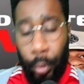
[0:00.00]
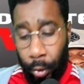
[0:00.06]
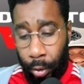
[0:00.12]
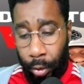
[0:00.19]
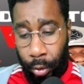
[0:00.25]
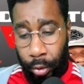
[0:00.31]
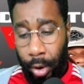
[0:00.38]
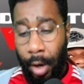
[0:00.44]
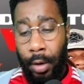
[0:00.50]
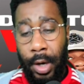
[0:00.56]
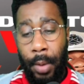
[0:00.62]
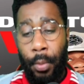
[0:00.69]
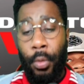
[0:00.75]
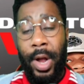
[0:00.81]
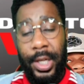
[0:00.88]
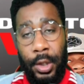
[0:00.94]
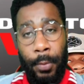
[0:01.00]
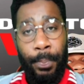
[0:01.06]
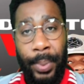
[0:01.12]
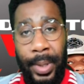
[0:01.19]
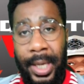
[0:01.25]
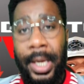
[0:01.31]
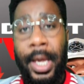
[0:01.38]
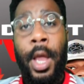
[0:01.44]
to, to tell them where to
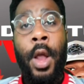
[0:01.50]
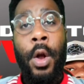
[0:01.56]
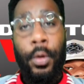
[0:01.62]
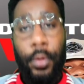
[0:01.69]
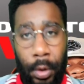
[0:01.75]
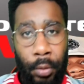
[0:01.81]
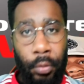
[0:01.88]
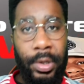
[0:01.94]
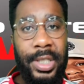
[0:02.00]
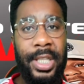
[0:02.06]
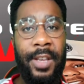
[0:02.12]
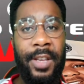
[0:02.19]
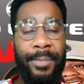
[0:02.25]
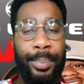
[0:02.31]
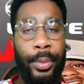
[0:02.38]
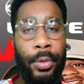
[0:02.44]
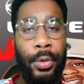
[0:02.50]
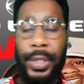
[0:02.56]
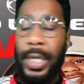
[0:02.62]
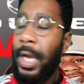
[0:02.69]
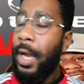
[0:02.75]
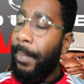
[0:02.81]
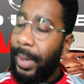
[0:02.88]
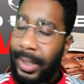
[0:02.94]
be to receive balls.
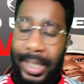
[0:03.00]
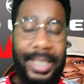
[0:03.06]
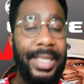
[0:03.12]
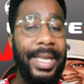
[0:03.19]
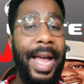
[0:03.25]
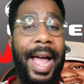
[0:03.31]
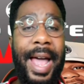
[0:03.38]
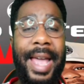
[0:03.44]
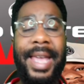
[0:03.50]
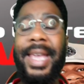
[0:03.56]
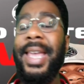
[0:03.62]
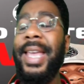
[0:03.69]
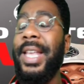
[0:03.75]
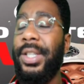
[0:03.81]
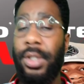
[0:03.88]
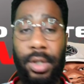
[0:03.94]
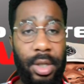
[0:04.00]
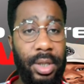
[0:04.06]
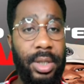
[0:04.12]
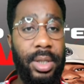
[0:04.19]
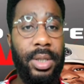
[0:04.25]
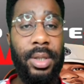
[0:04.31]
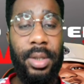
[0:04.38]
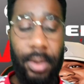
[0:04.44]
But this guy is
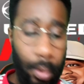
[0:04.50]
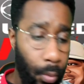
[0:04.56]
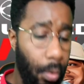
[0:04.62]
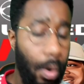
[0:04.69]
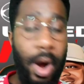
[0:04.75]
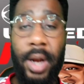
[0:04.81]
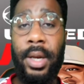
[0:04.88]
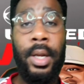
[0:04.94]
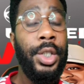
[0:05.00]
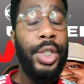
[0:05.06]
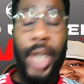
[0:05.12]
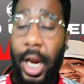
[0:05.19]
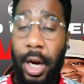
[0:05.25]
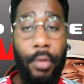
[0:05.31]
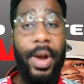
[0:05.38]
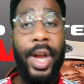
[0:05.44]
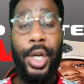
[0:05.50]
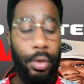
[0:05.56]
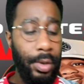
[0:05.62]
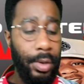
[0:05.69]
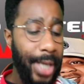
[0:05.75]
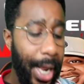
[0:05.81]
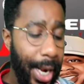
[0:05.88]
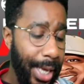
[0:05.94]
just the one. Generational
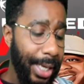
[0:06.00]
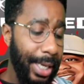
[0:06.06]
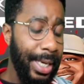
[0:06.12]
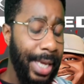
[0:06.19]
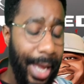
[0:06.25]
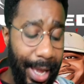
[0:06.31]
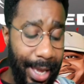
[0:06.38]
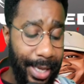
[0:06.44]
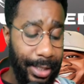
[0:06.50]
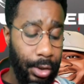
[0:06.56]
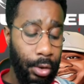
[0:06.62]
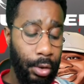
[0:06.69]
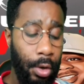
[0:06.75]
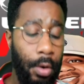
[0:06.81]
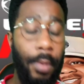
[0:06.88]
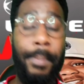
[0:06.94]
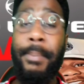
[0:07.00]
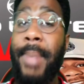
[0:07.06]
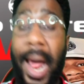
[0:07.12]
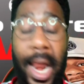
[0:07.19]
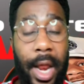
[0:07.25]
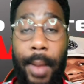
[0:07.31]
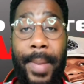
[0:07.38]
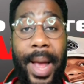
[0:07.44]
talent he is, you know.
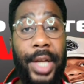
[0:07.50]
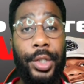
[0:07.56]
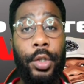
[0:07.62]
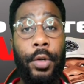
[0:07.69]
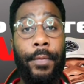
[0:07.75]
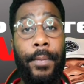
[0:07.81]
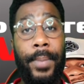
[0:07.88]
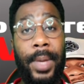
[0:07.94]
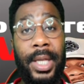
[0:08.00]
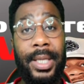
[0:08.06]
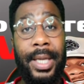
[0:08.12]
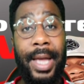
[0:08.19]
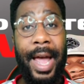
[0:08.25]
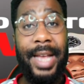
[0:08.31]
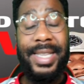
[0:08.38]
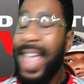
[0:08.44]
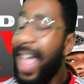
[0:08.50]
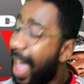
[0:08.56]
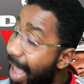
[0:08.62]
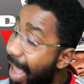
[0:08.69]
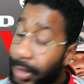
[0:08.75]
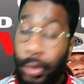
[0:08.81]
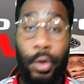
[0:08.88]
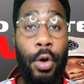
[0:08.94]
Man of the match to me, guys,
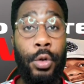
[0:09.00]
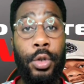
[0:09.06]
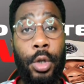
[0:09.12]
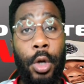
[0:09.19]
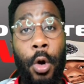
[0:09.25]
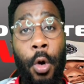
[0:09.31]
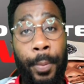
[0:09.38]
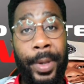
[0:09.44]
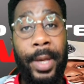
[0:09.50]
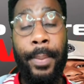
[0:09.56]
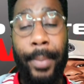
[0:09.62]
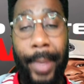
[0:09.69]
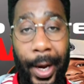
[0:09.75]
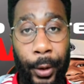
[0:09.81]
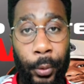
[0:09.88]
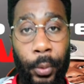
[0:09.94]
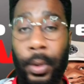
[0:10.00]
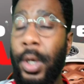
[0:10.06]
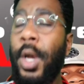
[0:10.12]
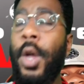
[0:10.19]
has to go to Kobbie Mainoo.